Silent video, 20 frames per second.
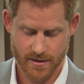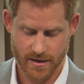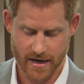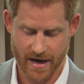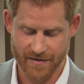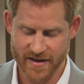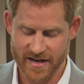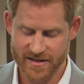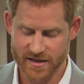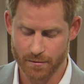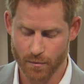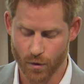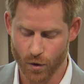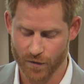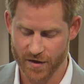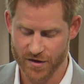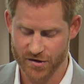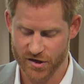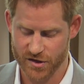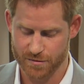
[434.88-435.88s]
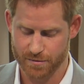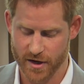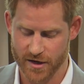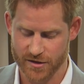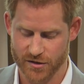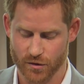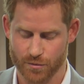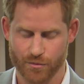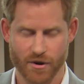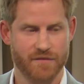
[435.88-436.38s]
And these are more than just
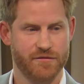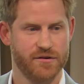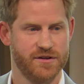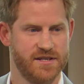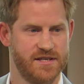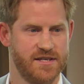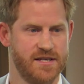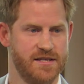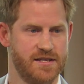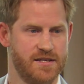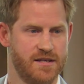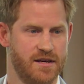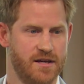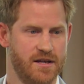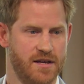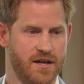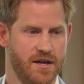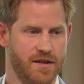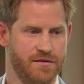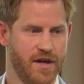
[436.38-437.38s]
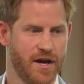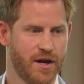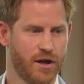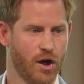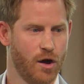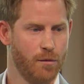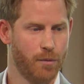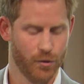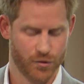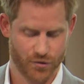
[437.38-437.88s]
personal preferences. They're
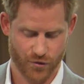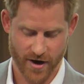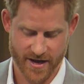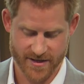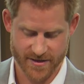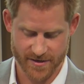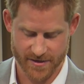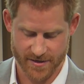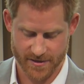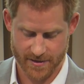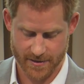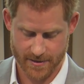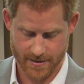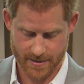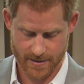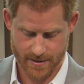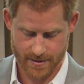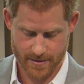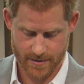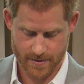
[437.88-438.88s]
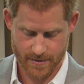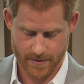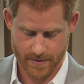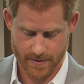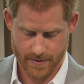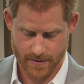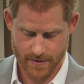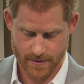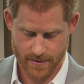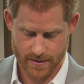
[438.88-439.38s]
global trends.
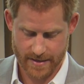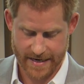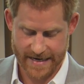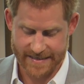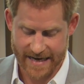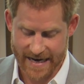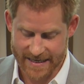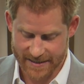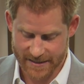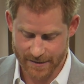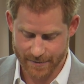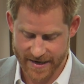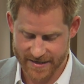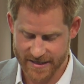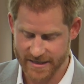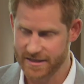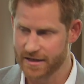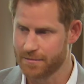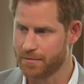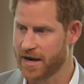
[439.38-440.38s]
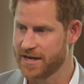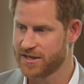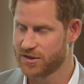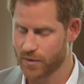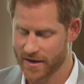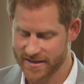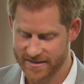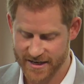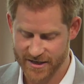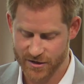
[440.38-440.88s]
It's estimated that by
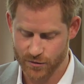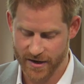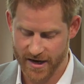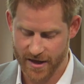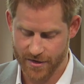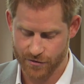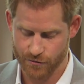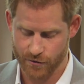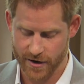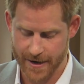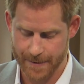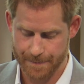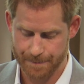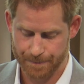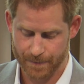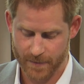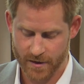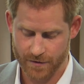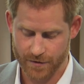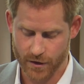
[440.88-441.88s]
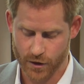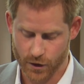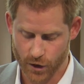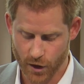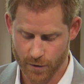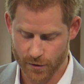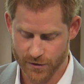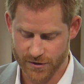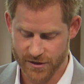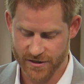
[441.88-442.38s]
2023, the
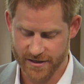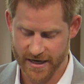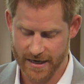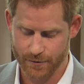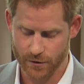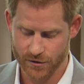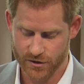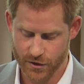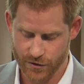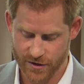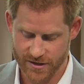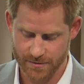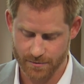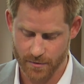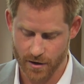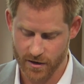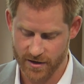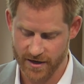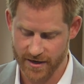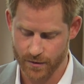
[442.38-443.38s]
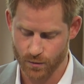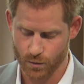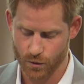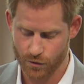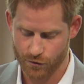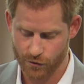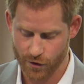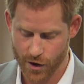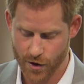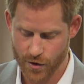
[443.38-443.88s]
global sustainable tourism market will
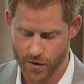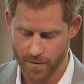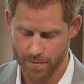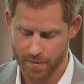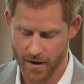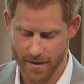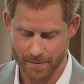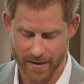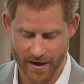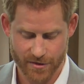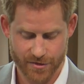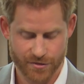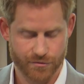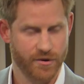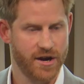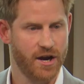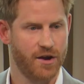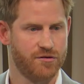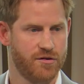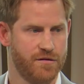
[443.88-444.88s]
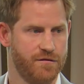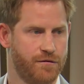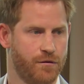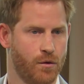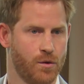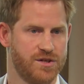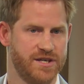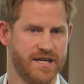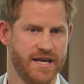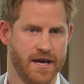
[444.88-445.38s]
grow by about
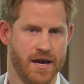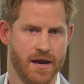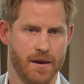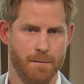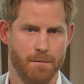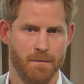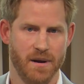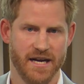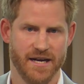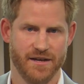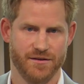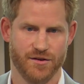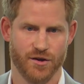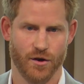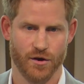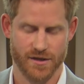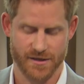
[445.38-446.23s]
$340 billion.